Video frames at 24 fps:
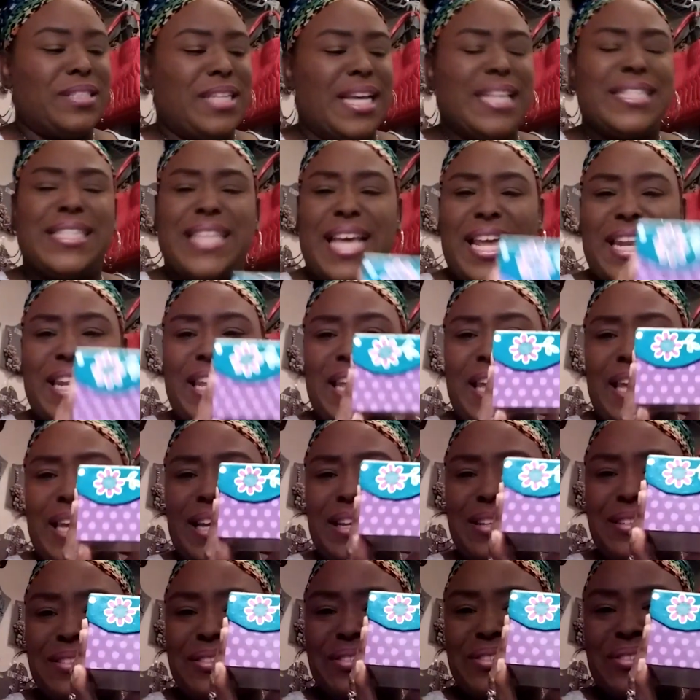Yes, I
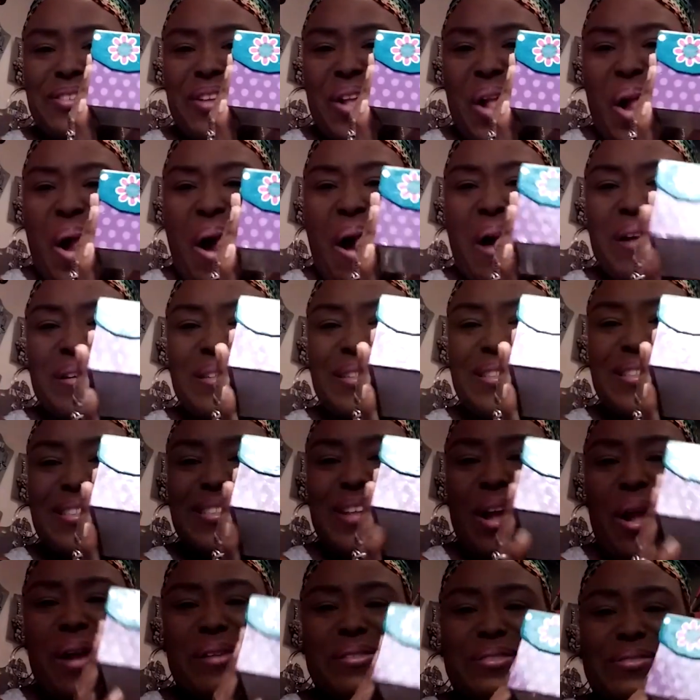did.
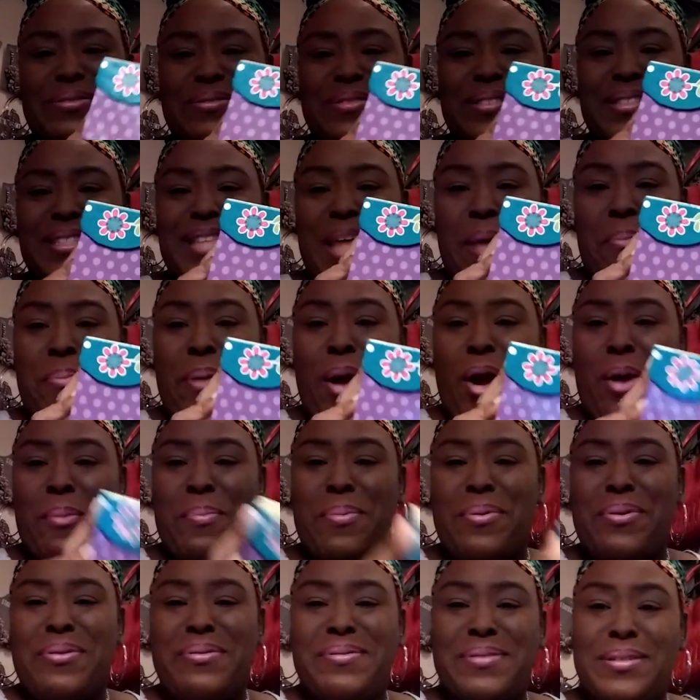That
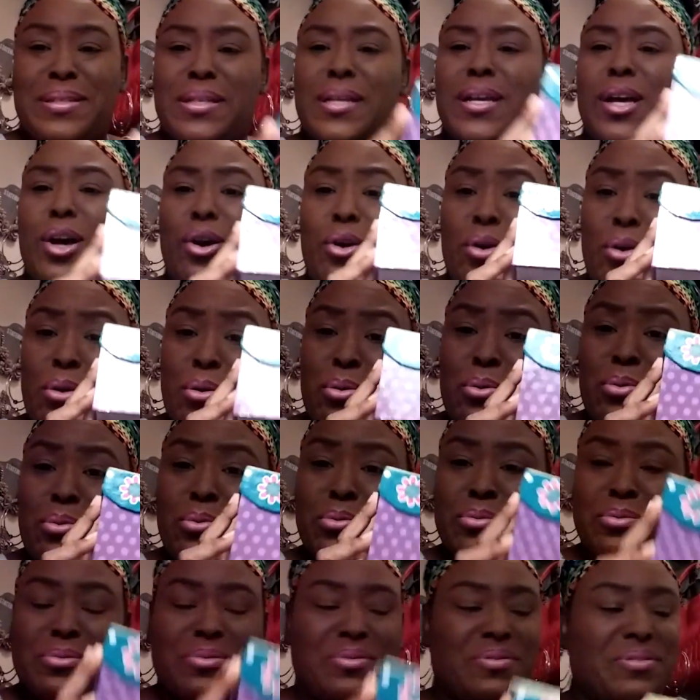purple.
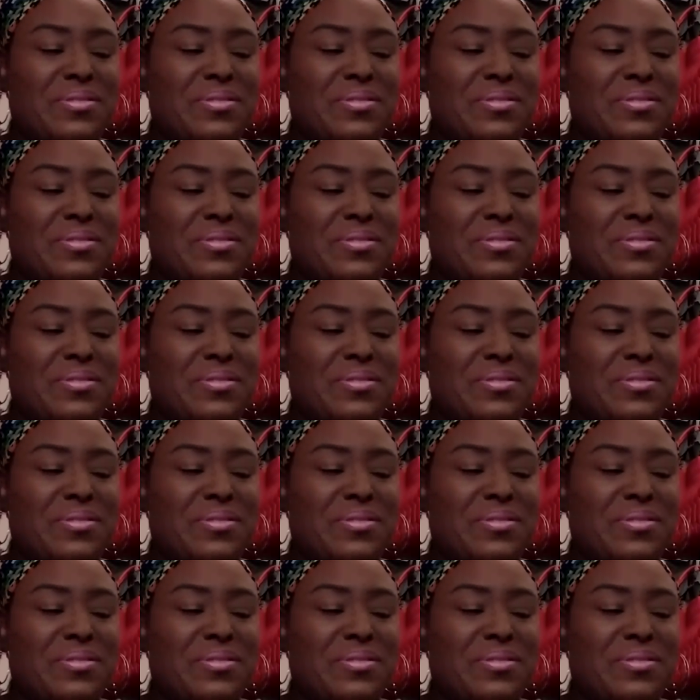Ooh.